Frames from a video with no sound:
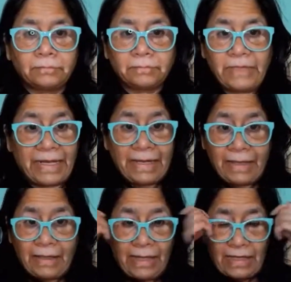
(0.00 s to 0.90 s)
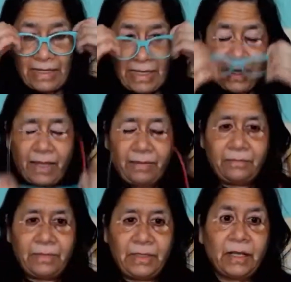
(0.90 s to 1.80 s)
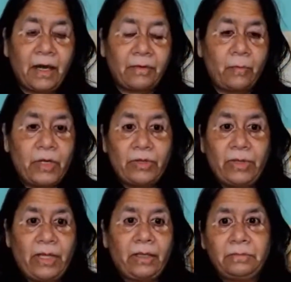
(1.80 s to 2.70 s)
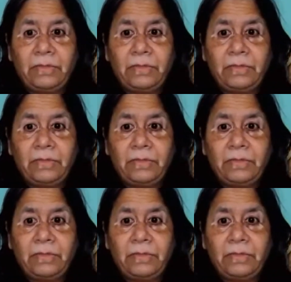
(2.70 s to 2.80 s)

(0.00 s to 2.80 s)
Any AI in the car, what do you think?